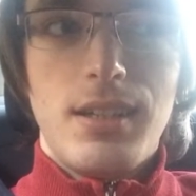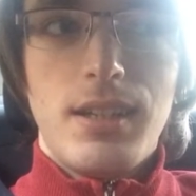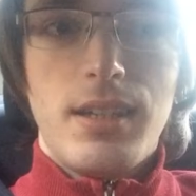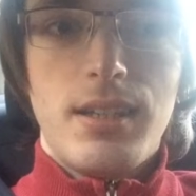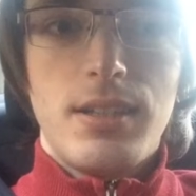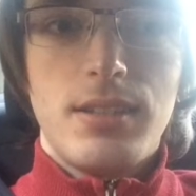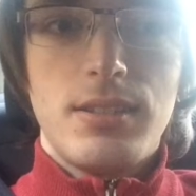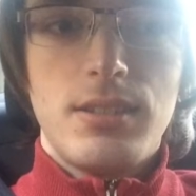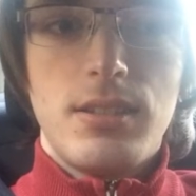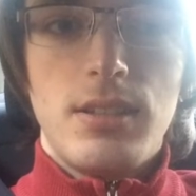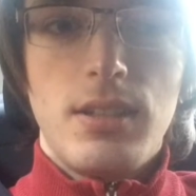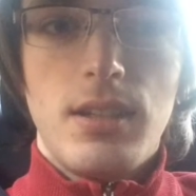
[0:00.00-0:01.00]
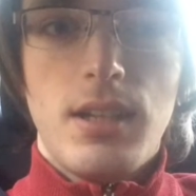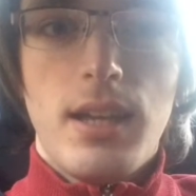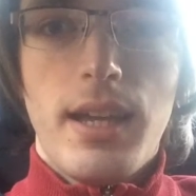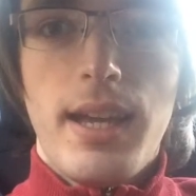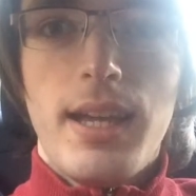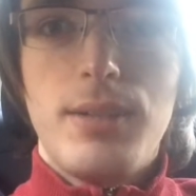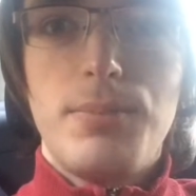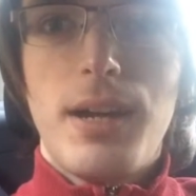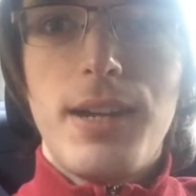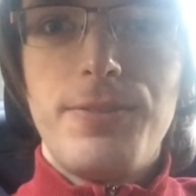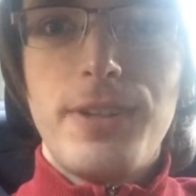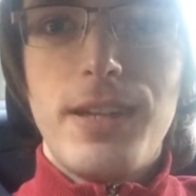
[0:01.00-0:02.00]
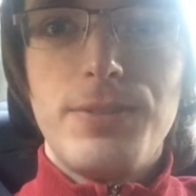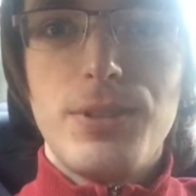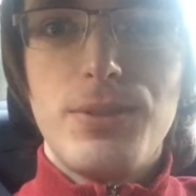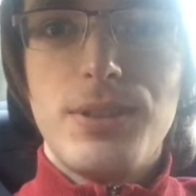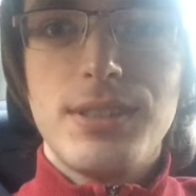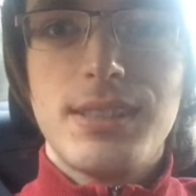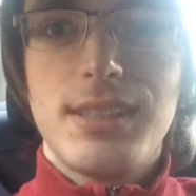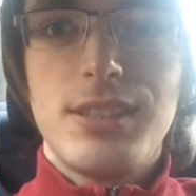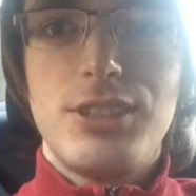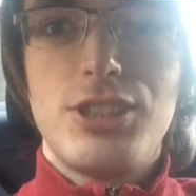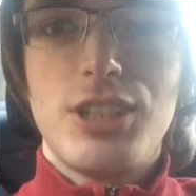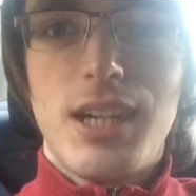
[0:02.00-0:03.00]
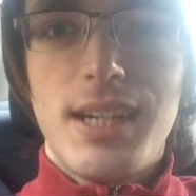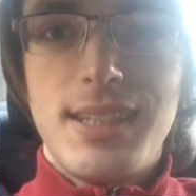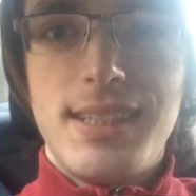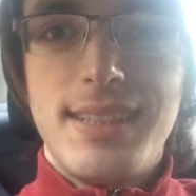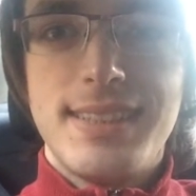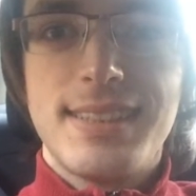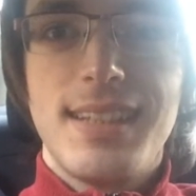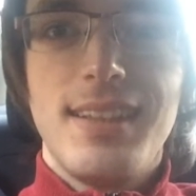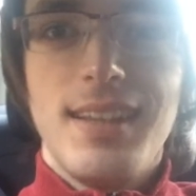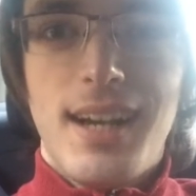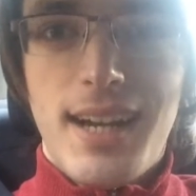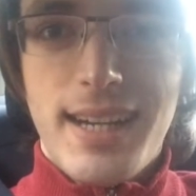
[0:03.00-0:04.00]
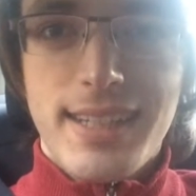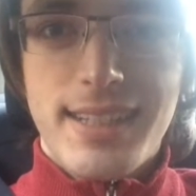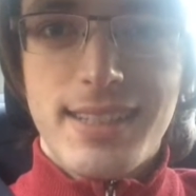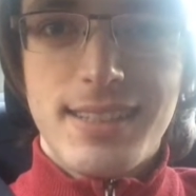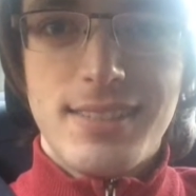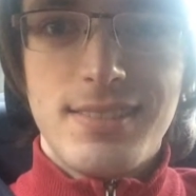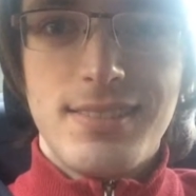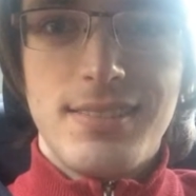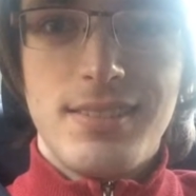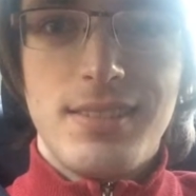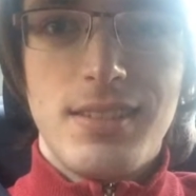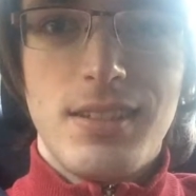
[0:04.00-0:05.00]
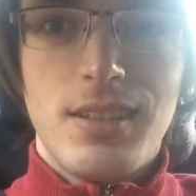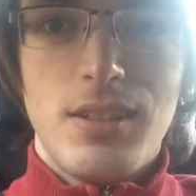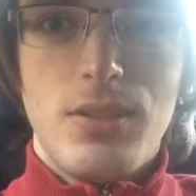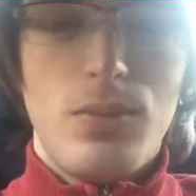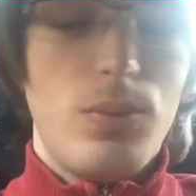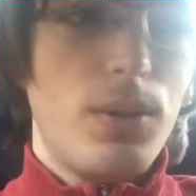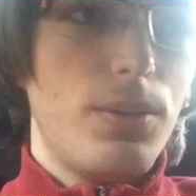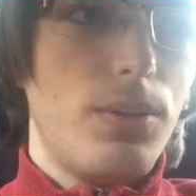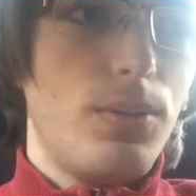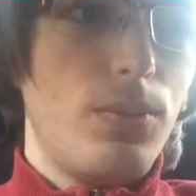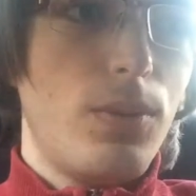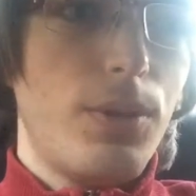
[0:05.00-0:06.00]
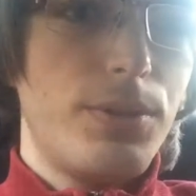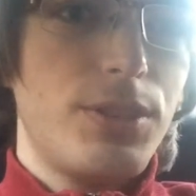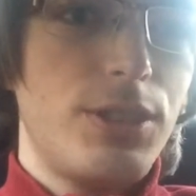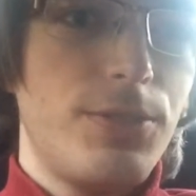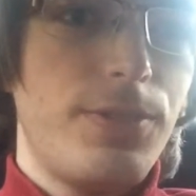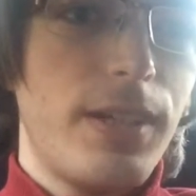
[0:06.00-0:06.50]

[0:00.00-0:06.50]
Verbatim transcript: And and my favorite was the Chinese lion. What what was your